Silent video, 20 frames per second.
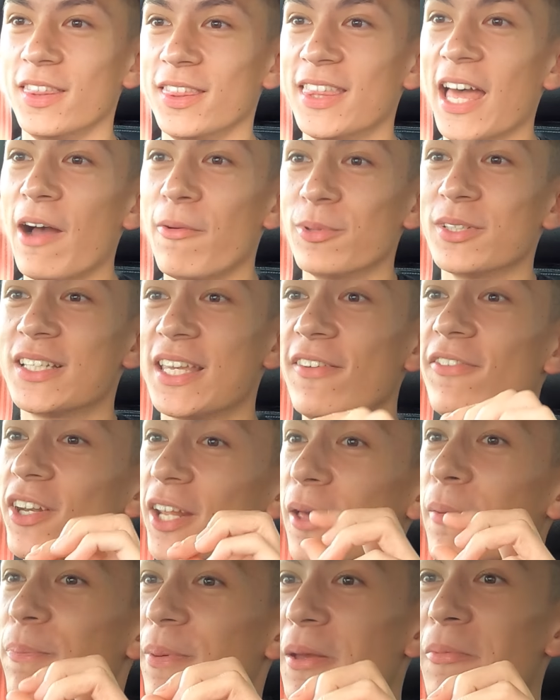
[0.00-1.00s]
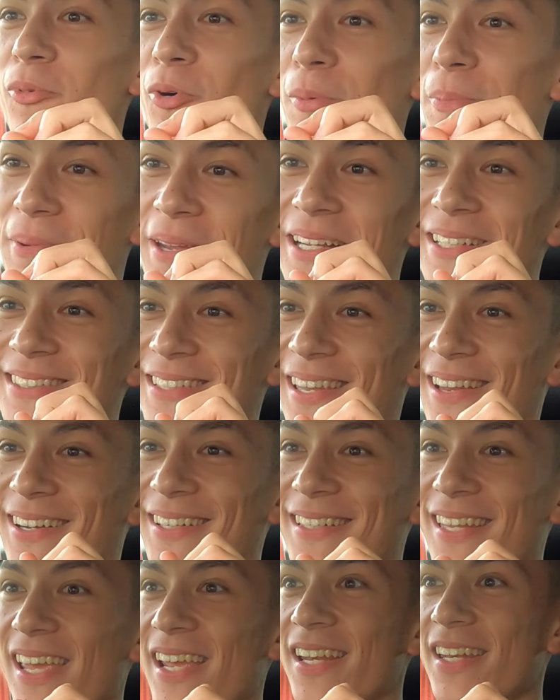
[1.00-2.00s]
I was giving it a bit more beans than
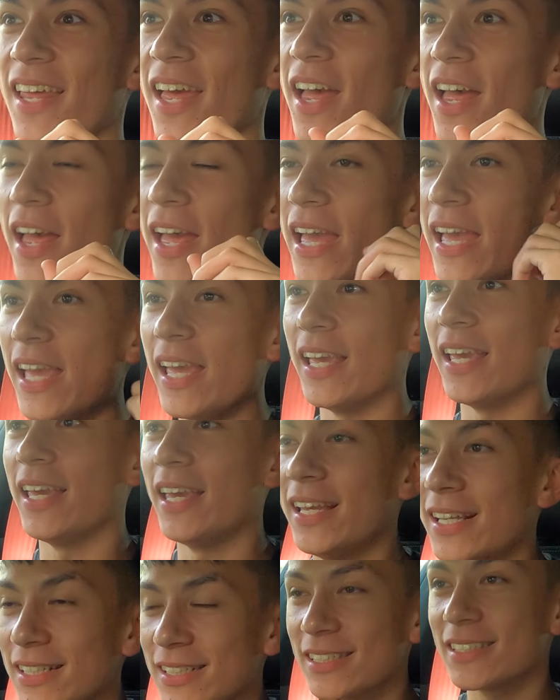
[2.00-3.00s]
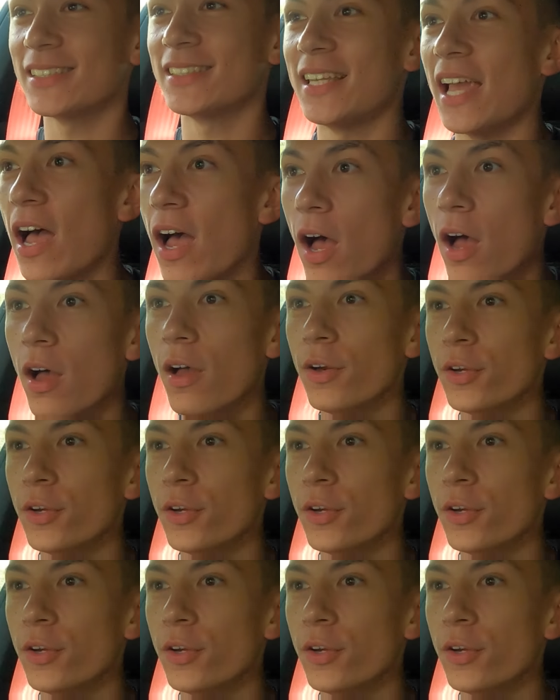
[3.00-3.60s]
I did. It sound.